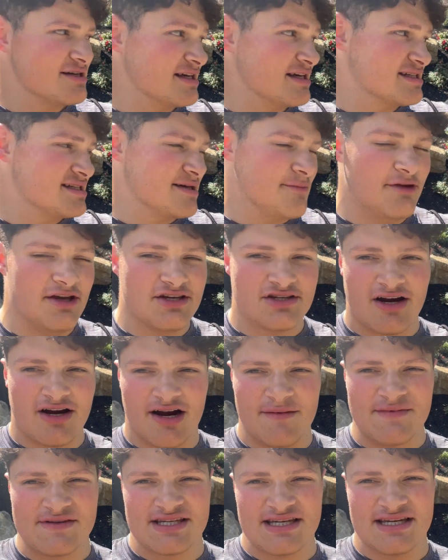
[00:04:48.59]
Like some of these
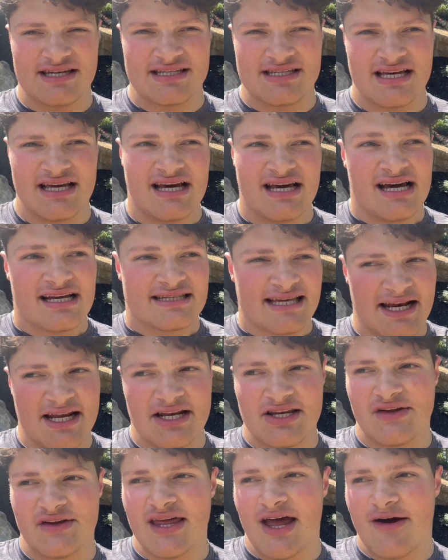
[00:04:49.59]
RMCs tend to
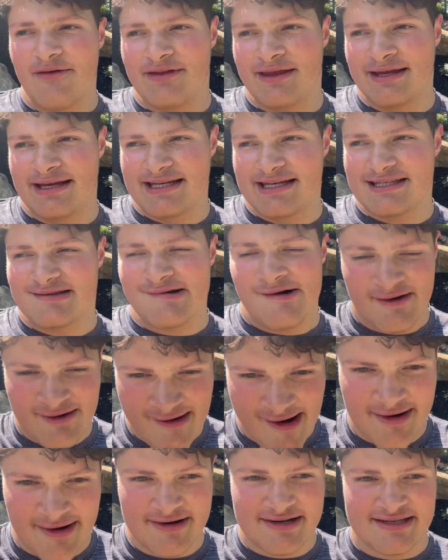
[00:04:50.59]
do that when they just throw you
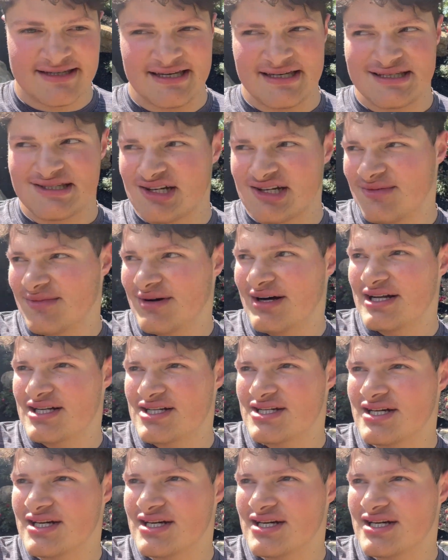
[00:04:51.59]
out of your seat so much.